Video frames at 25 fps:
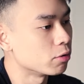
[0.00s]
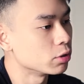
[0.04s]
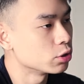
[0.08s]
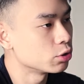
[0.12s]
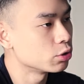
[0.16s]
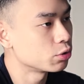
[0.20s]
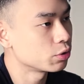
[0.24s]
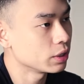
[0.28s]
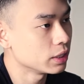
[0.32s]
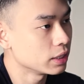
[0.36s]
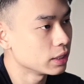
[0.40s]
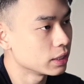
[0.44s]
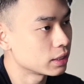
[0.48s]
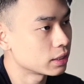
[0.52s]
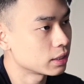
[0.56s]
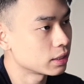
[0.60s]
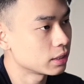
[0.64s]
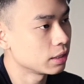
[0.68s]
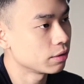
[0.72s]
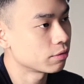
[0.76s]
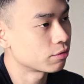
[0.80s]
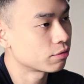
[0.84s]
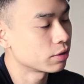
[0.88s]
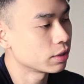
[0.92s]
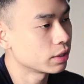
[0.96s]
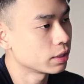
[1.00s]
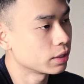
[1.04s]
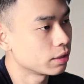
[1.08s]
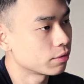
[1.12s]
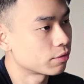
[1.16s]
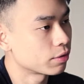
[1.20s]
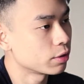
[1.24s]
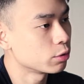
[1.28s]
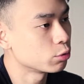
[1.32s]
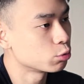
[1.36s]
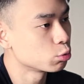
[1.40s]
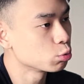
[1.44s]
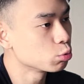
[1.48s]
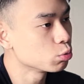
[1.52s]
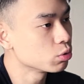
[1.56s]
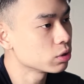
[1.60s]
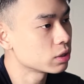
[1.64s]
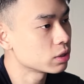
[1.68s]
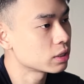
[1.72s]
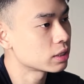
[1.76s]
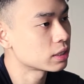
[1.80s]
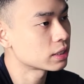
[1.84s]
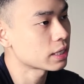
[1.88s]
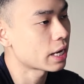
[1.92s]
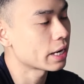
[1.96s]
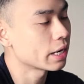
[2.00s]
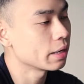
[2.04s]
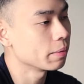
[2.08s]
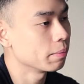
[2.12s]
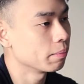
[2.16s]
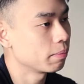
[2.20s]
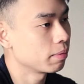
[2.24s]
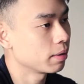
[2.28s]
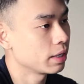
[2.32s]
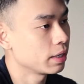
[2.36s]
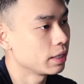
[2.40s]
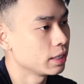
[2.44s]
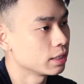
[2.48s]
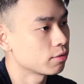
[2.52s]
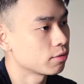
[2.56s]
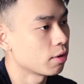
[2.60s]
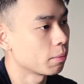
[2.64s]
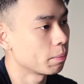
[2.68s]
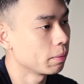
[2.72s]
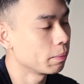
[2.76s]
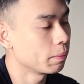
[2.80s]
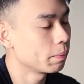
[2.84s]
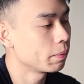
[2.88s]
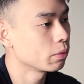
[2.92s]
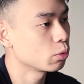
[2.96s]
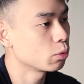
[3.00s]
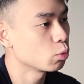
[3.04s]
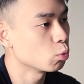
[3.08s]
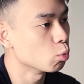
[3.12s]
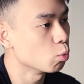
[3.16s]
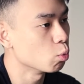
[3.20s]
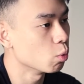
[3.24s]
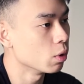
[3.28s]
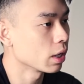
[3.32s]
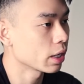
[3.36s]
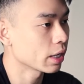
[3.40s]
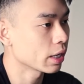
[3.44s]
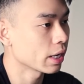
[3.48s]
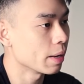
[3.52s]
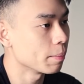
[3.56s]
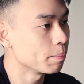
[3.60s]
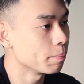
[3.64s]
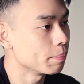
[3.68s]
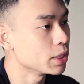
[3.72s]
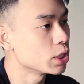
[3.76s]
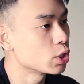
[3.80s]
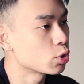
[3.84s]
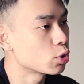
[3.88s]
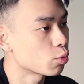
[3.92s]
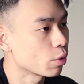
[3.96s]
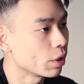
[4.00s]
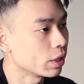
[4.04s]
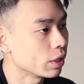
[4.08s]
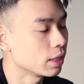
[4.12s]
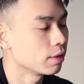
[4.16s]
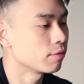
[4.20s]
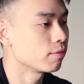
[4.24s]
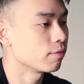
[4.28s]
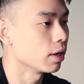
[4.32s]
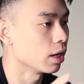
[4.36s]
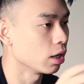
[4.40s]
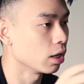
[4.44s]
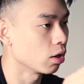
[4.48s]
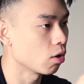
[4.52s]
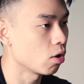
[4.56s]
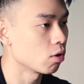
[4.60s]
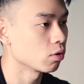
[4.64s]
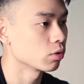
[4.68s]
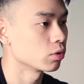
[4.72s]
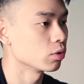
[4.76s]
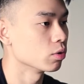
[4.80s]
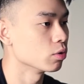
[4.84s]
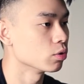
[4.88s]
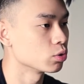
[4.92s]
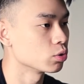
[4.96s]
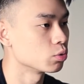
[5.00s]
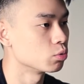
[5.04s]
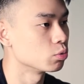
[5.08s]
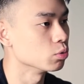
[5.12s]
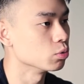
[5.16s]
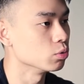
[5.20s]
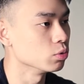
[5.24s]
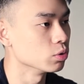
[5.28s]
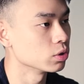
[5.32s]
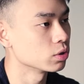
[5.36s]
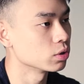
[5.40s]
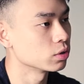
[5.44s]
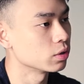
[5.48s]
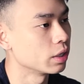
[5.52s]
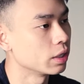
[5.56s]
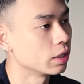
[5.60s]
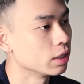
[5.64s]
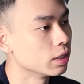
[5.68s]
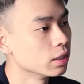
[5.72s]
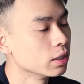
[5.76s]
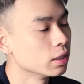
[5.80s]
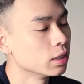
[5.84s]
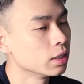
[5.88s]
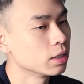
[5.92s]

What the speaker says: boundaries, different rules set in place for people to work and be creative along those rules, right?